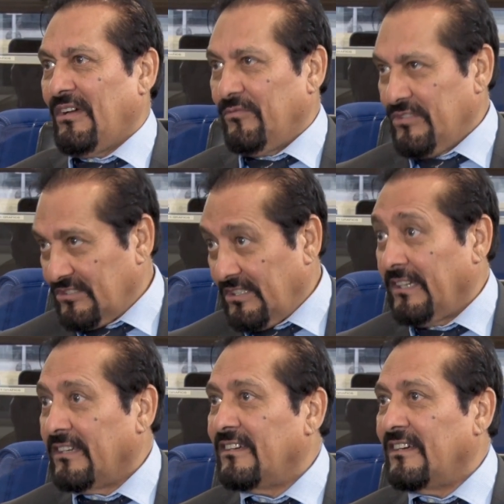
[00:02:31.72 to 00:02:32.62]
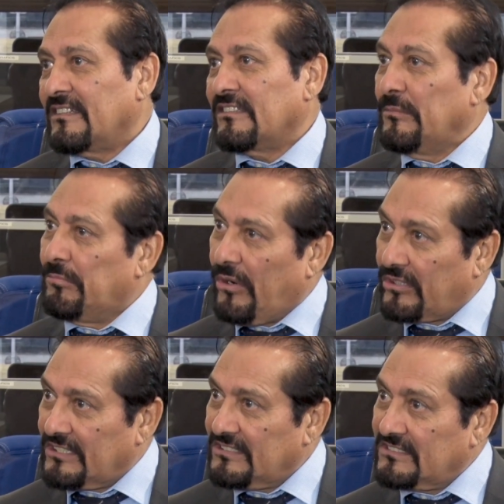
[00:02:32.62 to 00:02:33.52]
Obviously, it is
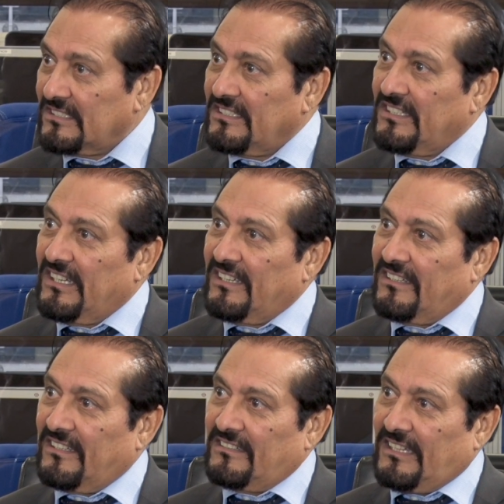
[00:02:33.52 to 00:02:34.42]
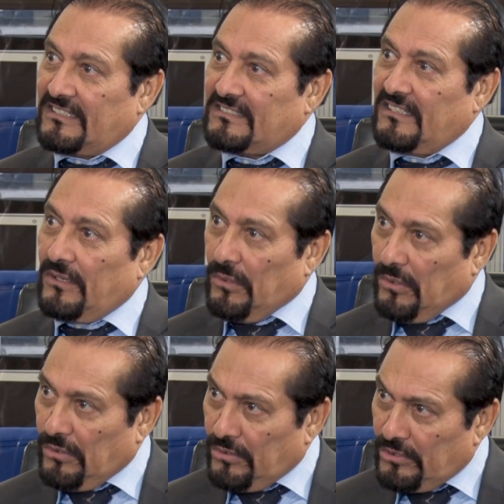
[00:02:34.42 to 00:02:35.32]
important that the
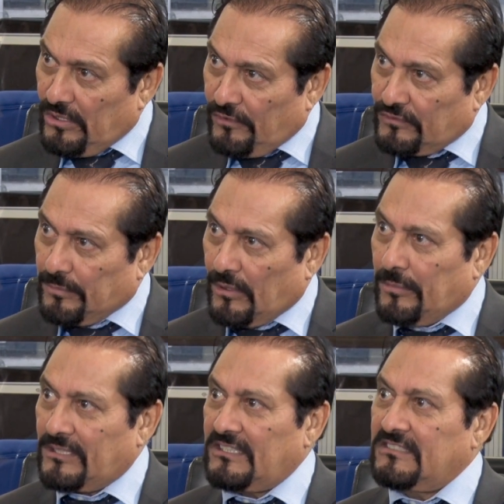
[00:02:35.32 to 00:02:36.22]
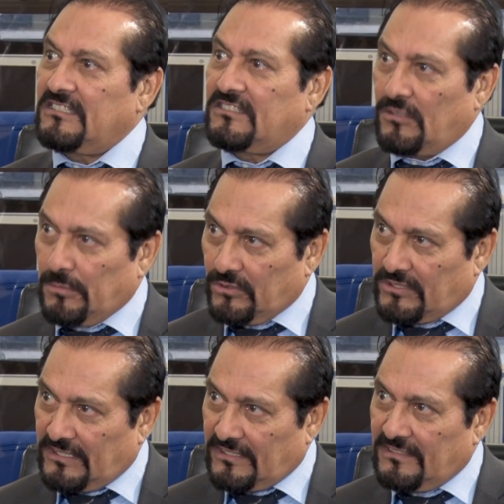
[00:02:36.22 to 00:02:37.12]
whole of the property is
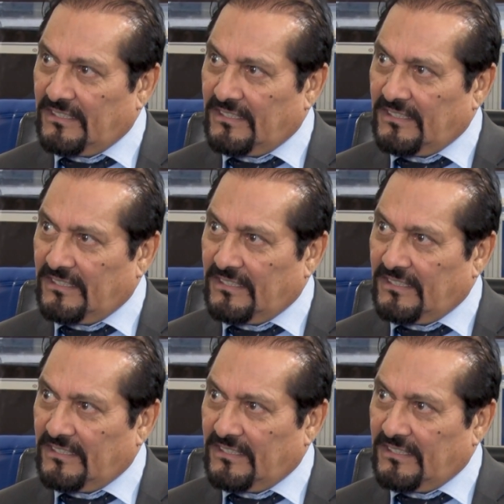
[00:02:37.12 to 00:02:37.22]
distributed.